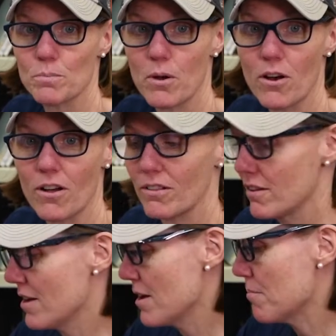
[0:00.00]
Ball
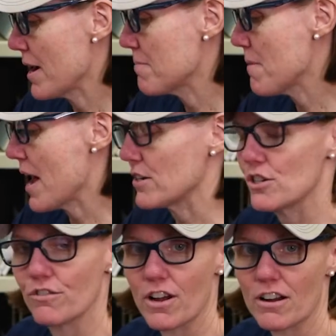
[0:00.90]
by Matt
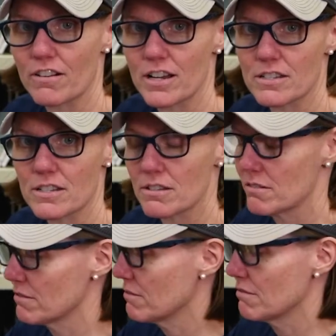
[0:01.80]
Tavares.
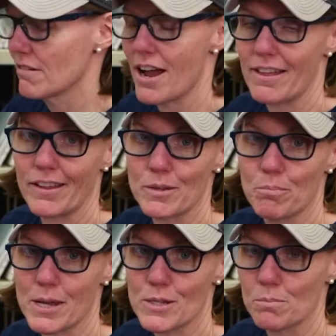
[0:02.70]
I like
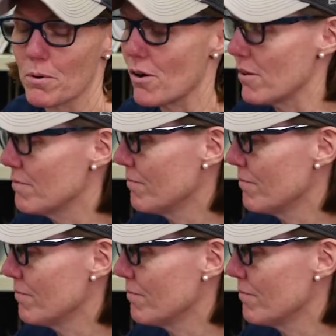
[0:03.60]
baseball.